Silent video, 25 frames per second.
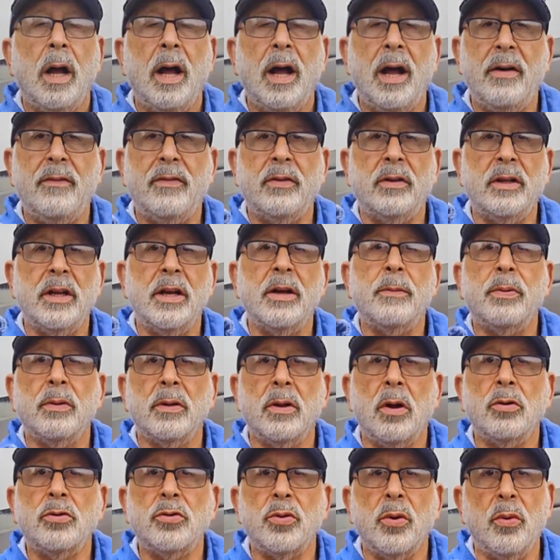I'll have a link
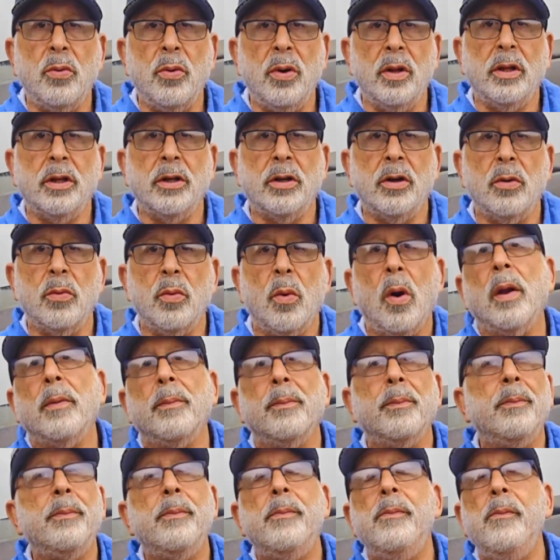below to a really good one.
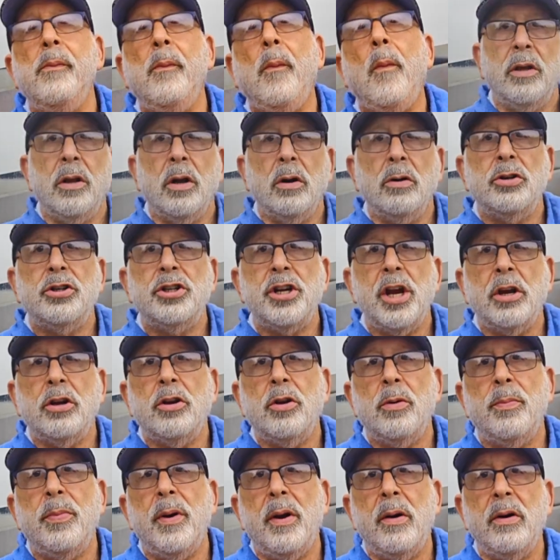You don't check
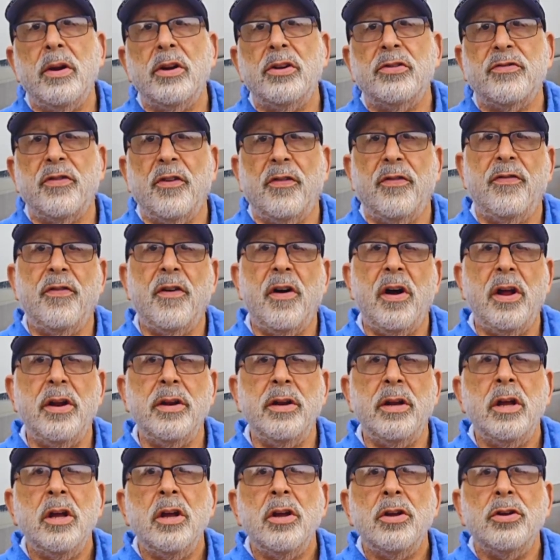your bearings for
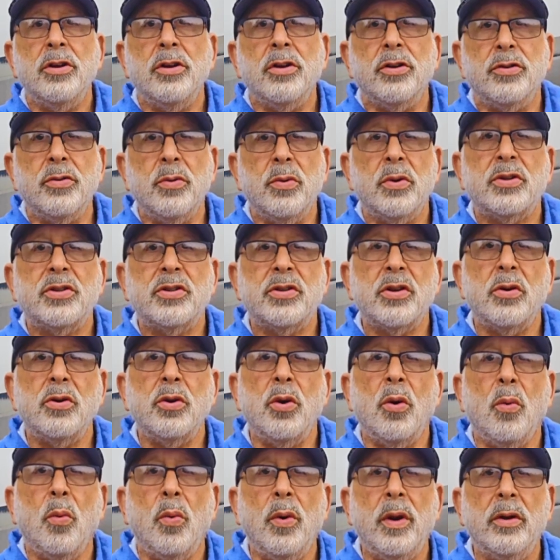fun, you do it so
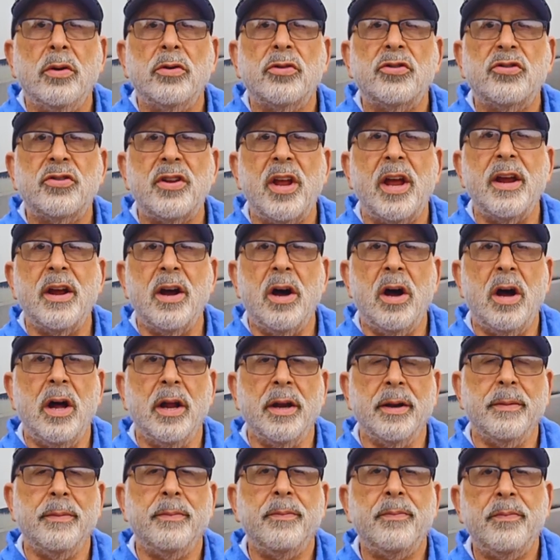your wheels stay
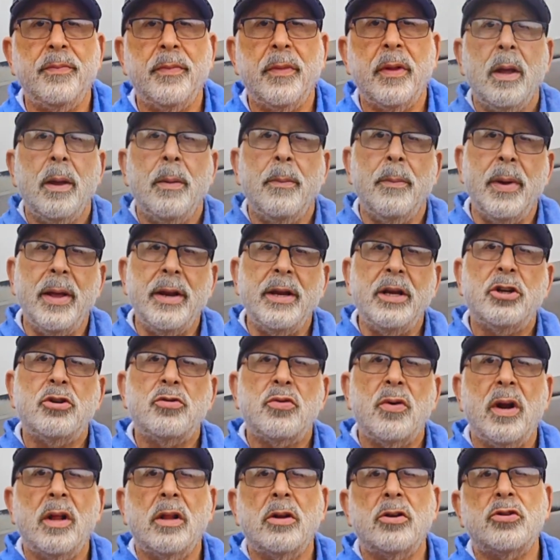on. Many
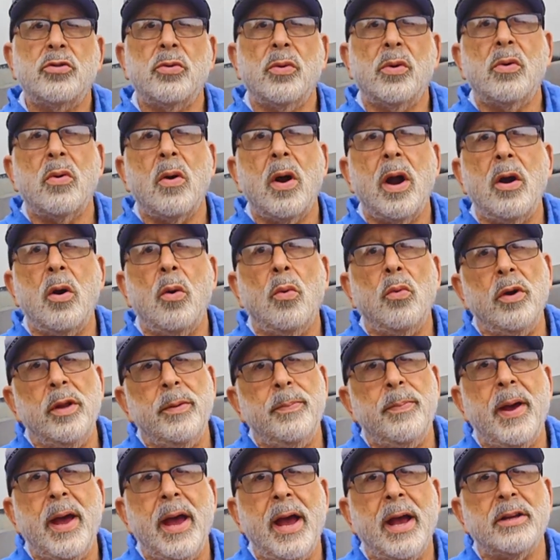trailers require
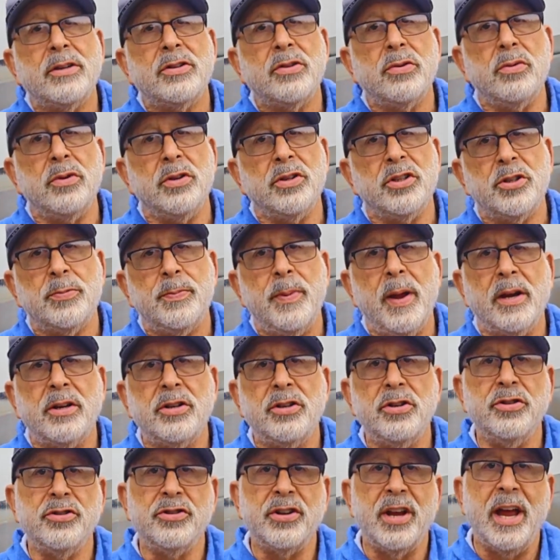repacks or
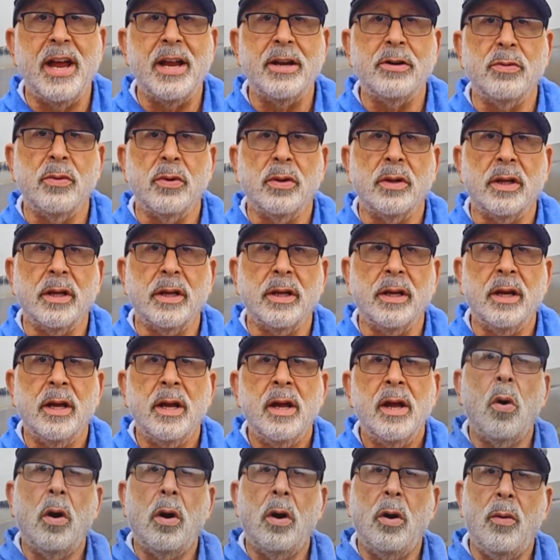inspections annually
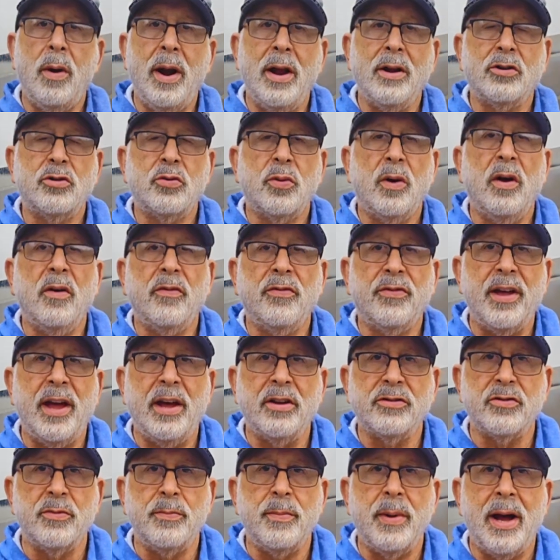or around
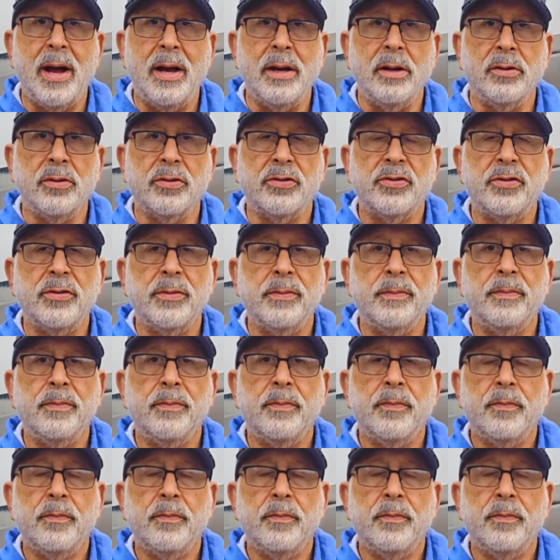12,000 miles.